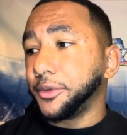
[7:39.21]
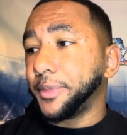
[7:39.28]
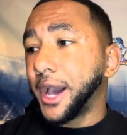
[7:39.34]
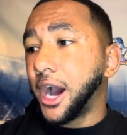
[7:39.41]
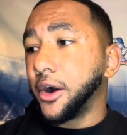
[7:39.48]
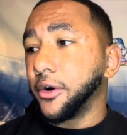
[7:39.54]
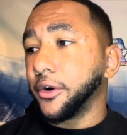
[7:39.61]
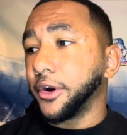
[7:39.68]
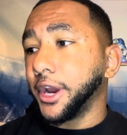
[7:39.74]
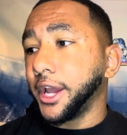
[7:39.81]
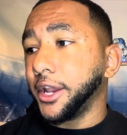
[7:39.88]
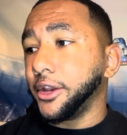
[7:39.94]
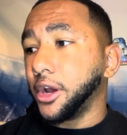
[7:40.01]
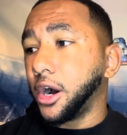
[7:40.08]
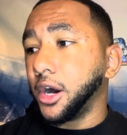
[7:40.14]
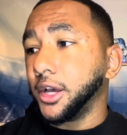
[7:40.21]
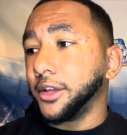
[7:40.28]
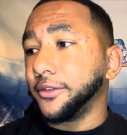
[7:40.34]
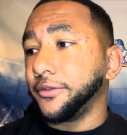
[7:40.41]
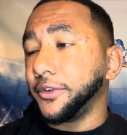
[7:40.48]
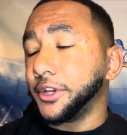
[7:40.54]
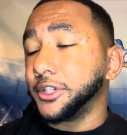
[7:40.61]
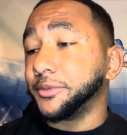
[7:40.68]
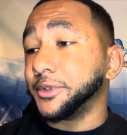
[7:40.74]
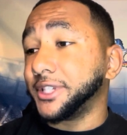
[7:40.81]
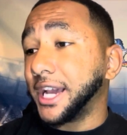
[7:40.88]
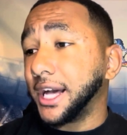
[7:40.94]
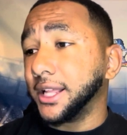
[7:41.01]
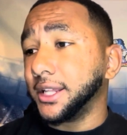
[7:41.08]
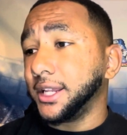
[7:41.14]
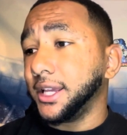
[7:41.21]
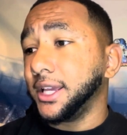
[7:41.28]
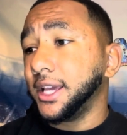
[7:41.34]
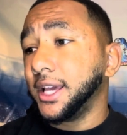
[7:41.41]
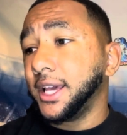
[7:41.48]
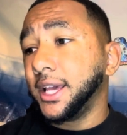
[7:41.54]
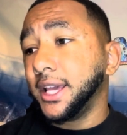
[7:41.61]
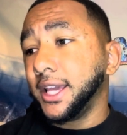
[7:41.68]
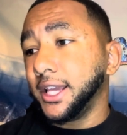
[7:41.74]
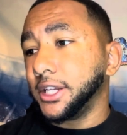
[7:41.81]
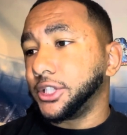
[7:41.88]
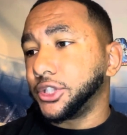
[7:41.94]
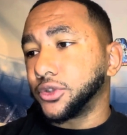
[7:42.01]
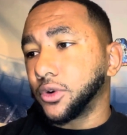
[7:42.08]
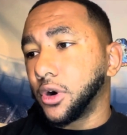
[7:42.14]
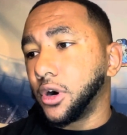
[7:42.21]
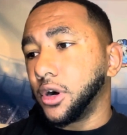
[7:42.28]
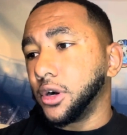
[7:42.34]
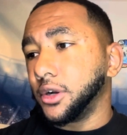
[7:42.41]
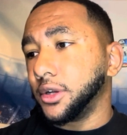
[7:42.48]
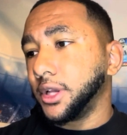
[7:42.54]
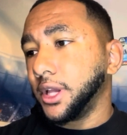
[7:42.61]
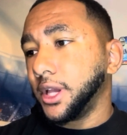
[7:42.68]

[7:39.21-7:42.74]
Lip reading: power, and gnawing finish mentality. He's strong.